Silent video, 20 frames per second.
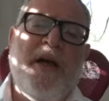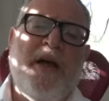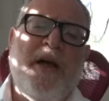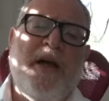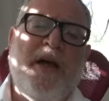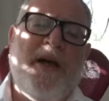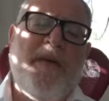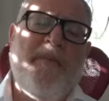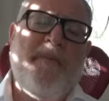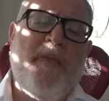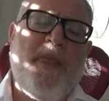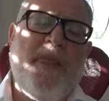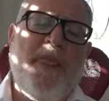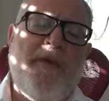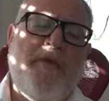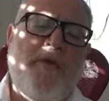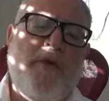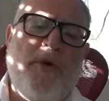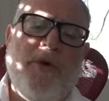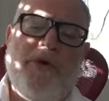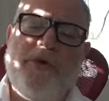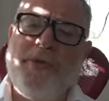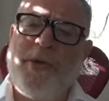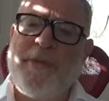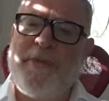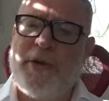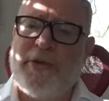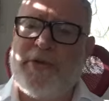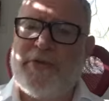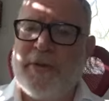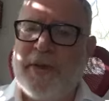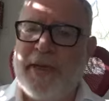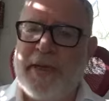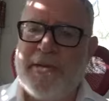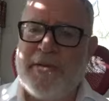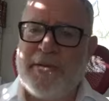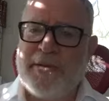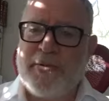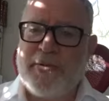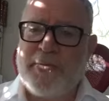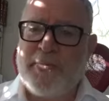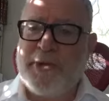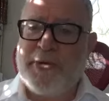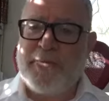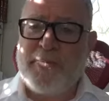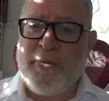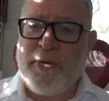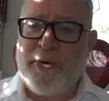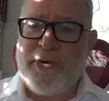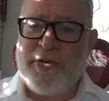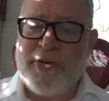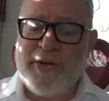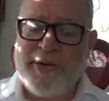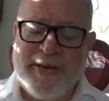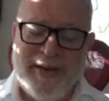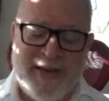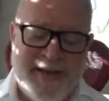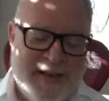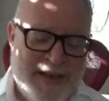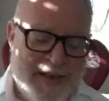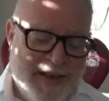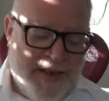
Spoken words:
Of course, we must relate to this week's portion,